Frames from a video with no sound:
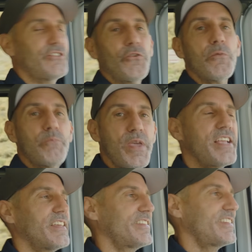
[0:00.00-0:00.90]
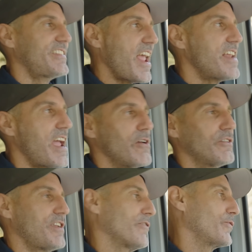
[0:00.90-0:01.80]
So the big
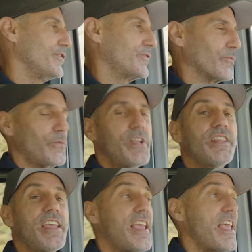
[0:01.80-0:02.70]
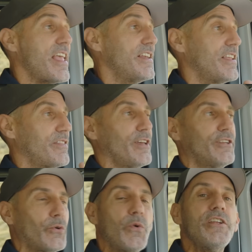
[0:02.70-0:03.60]
standout difference really in the
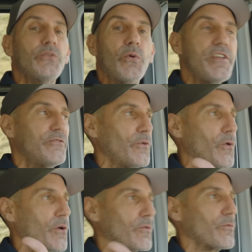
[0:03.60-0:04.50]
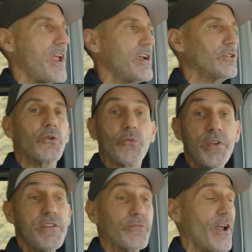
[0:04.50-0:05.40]
2024 Wrangler
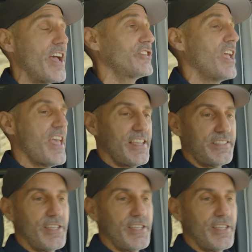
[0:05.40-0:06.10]
refresh is